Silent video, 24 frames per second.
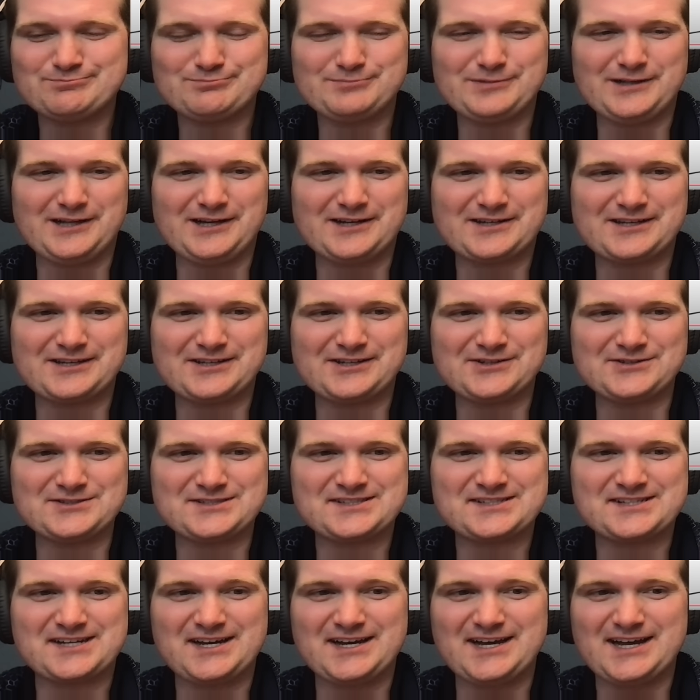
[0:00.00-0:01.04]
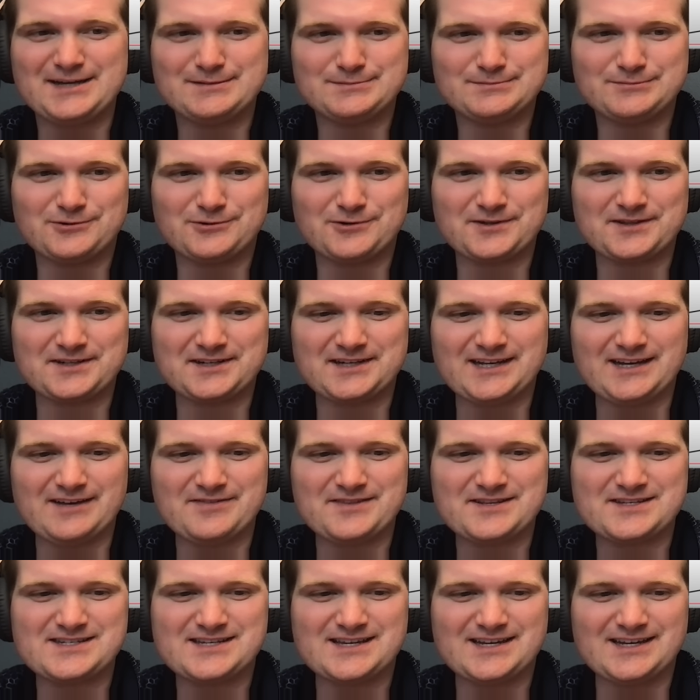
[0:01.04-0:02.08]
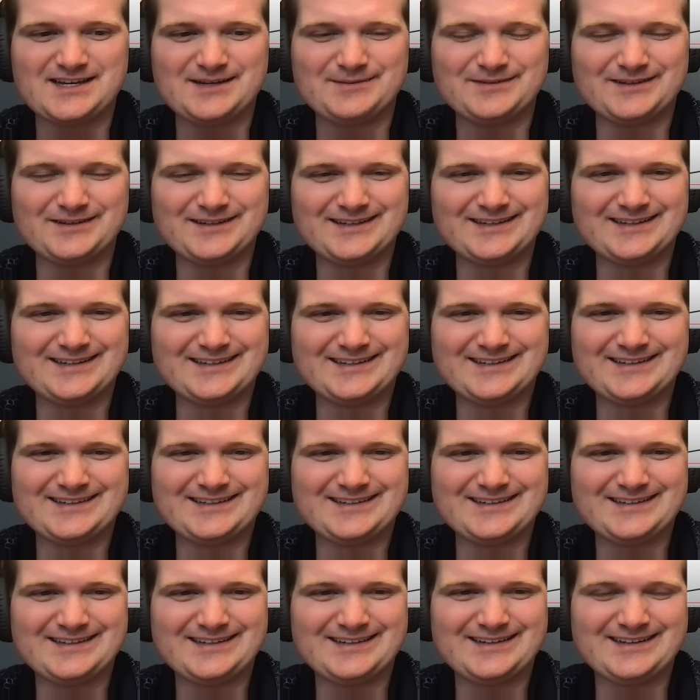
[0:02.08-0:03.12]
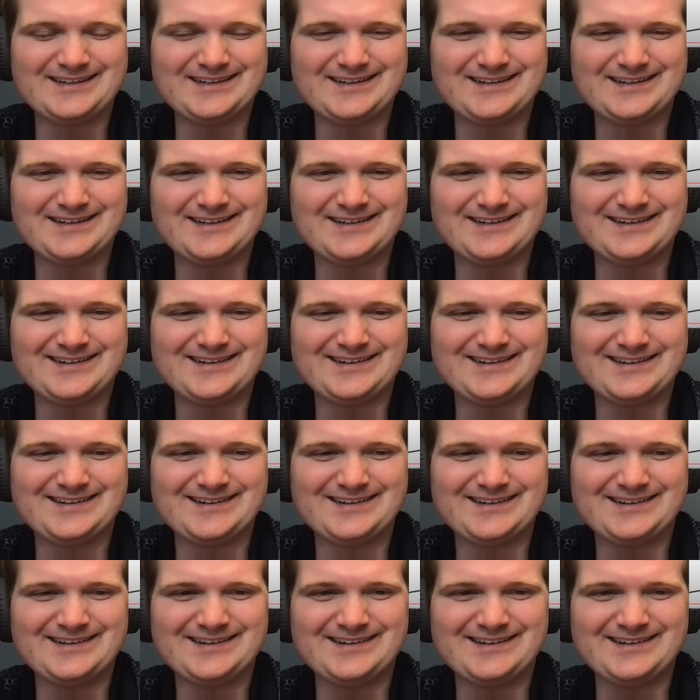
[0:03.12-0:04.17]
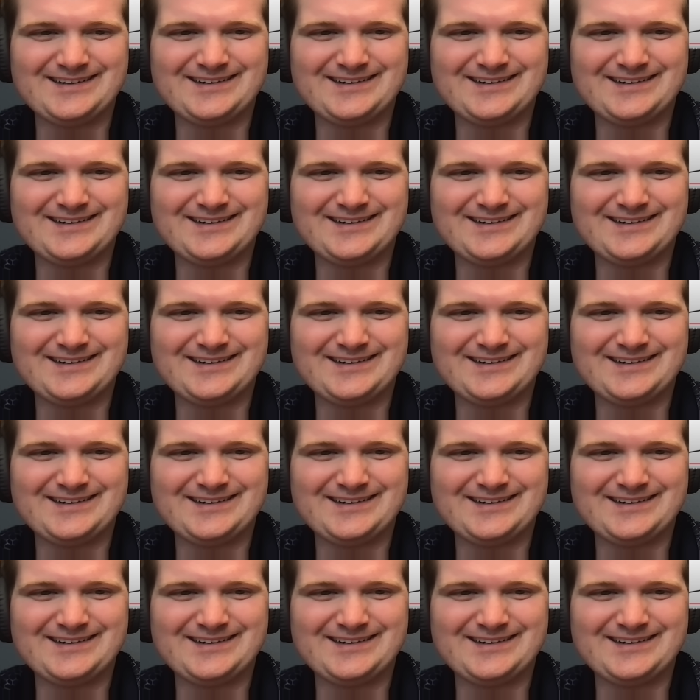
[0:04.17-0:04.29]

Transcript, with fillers: blocking your sky more than half the time most observatories would be able to